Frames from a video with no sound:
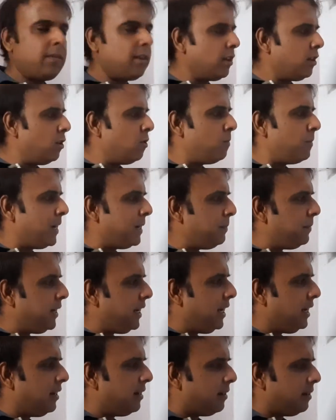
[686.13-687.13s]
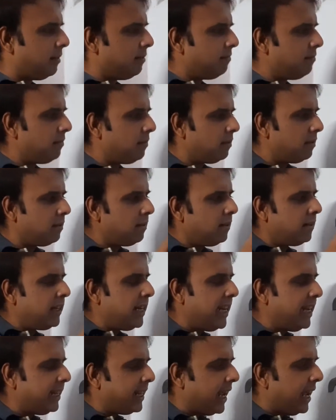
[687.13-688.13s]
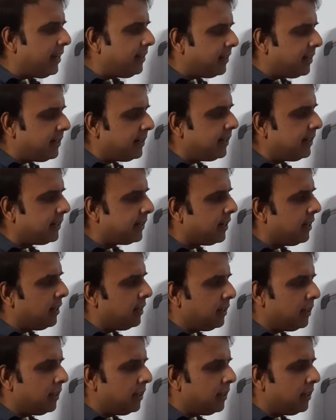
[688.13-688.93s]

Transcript: You might be seeing that this is